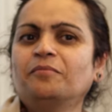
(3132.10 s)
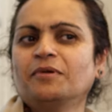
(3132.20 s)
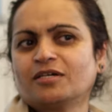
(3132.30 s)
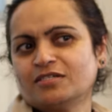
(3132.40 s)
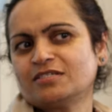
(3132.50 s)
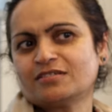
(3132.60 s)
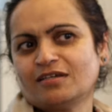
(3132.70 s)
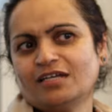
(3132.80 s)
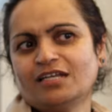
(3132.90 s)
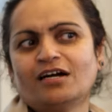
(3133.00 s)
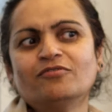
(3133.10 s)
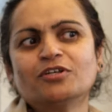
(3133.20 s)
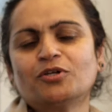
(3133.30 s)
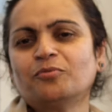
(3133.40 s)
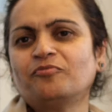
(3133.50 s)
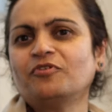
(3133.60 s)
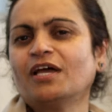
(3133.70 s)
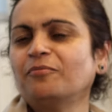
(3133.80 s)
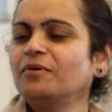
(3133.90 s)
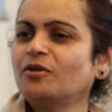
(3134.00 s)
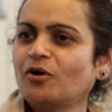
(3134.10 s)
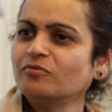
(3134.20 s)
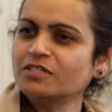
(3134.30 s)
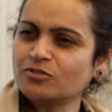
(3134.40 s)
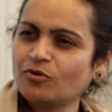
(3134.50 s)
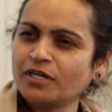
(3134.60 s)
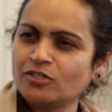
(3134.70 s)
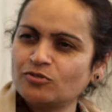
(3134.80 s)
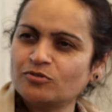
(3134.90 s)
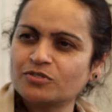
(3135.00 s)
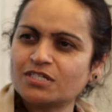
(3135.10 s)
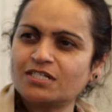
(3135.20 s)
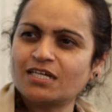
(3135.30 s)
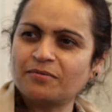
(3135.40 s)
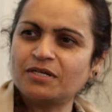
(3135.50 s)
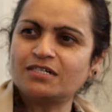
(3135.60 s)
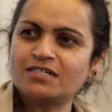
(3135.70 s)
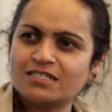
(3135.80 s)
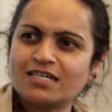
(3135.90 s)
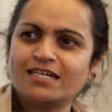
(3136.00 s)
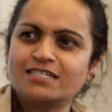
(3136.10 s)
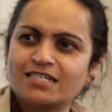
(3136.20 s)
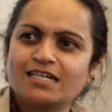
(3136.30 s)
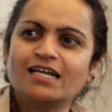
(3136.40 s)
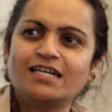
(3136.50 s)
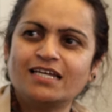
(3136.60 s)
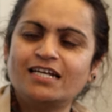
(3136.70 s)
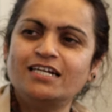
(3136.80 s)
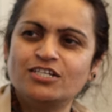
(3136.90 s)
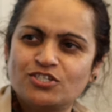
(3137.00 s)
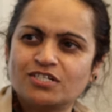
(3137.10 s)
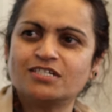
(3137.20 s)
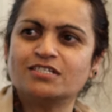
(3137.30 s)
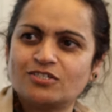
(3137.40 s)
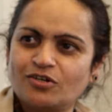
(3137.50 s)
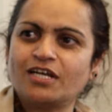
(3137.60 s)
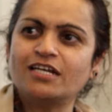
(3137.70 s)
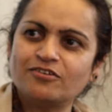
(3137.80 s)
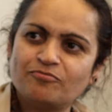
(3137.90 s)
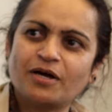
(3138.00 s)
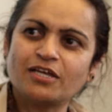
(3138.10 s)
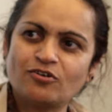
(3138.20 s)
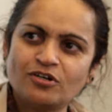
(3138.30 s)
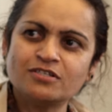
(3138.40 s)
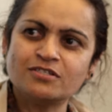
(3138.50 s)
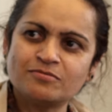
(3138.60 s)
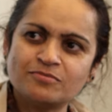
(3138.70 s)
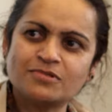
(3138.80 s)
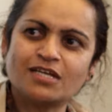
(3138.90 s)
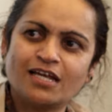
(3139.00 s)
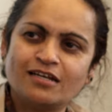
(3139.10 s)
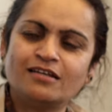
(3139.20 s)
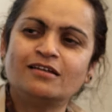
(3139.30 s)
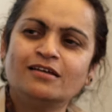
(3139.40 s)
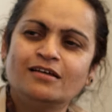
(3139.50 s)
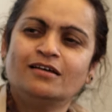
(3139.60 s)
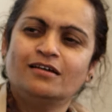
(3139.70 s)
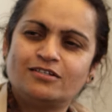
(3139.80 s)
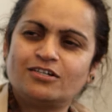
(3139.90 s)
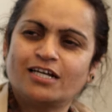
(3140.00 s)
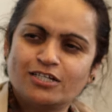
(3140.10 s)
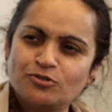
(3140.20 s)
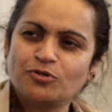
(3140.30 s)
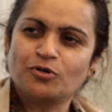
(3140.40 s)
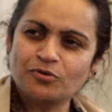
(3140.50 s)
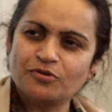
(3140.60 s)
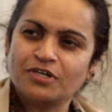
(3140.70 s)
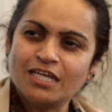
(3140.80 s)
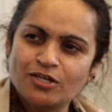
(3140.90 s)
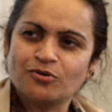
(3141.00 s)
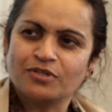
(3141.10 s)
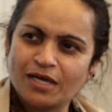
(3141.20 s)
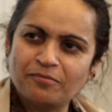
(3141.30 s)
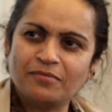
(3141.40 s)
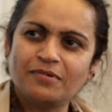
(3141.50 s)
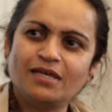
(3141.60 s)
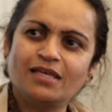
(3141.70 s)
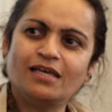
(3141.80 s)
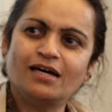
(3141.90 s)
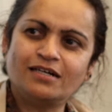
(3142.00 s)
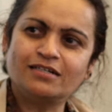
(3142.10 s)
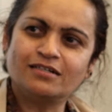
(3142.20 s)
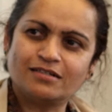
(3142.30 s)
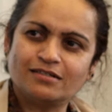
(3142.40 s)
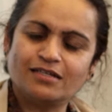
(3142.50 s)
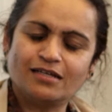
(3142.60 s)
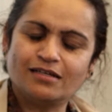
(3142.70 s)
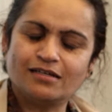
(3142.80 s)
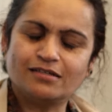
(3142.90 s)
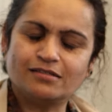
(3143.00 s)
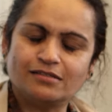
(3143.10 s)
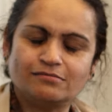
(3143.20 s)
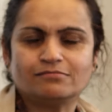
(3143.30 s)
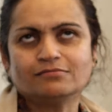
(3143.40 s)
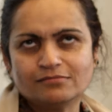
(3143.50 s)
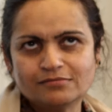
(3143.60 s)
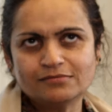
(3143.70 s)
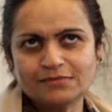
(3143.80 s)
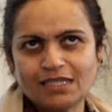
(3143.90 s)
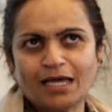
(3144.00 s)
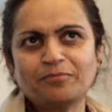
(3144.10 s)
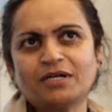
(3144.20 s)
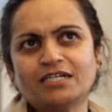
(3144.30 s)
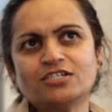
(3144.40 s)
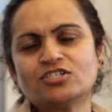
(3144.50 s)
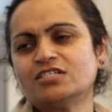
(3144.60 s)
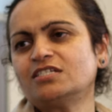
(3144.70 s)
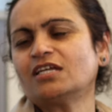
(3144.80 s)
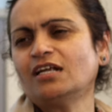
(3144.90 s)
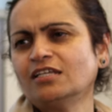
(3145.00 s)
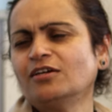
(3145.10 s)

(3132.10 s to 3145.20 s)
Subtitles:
because in our group, we have been always going to those contaminated sites and getting indigenous or native microorganisms and trying to regrow them under lab conditions, and